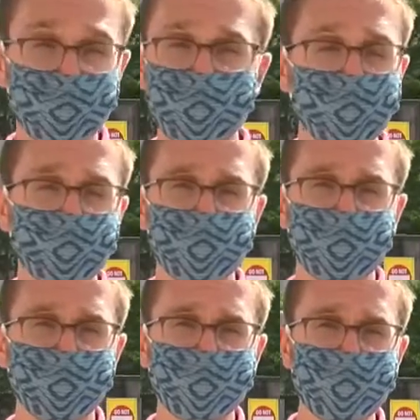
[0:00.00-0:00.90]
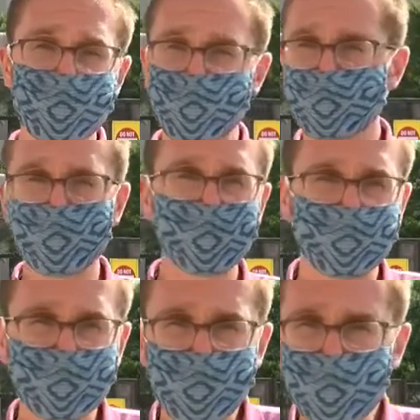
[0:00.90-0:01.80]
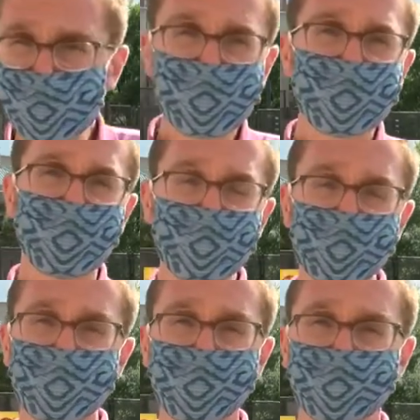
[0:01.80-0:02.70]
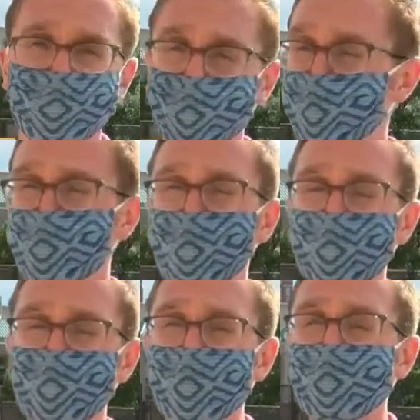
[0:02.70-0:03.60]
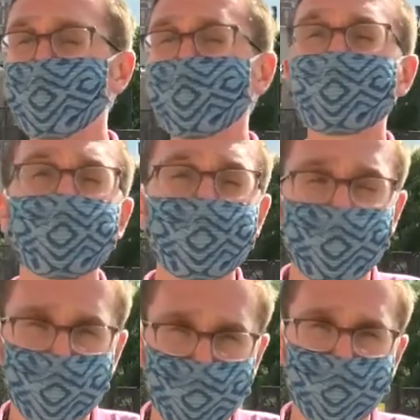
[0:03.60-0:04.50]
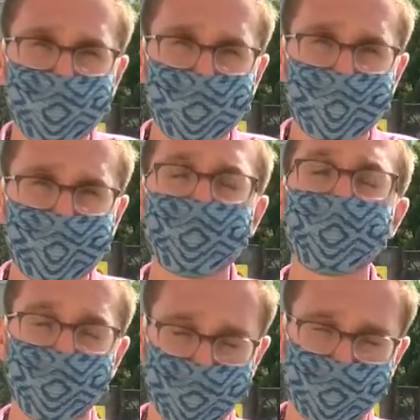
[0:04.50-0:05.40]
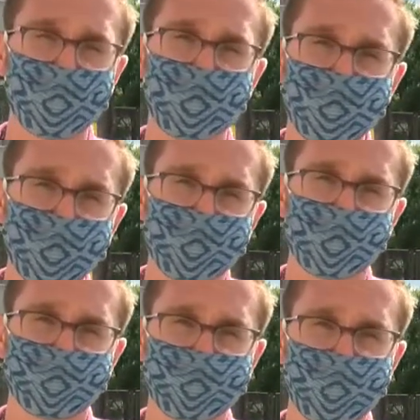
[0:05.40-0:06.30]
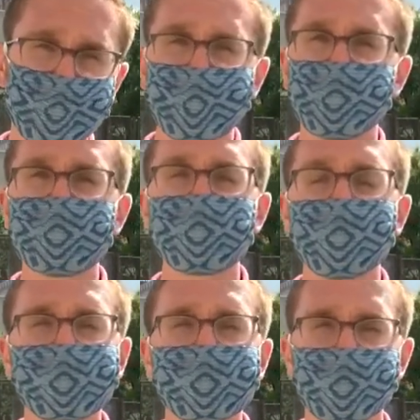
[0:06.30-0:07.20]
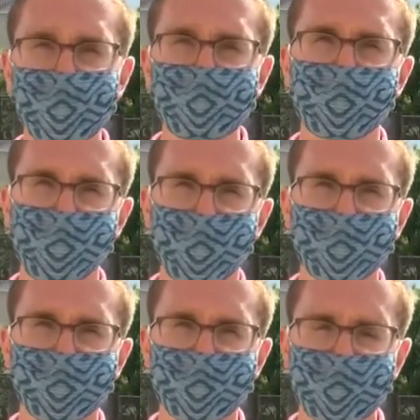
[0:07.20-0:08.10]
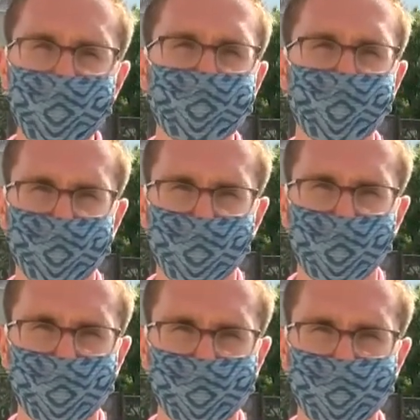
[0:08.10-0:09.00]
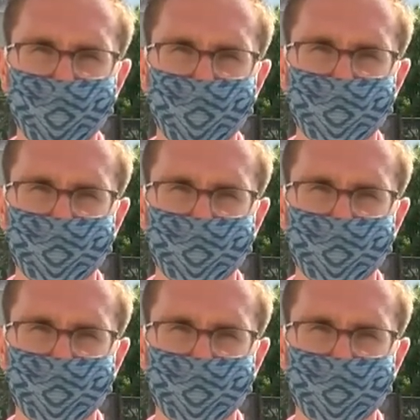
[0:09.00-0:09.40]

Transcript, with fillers: Outside the Wisconsin Center, it looked a bit like a ghost town, and it's possible that's what it'll look like for the rest of the convention. In Milwaukee, James Groh, TMJ4 News.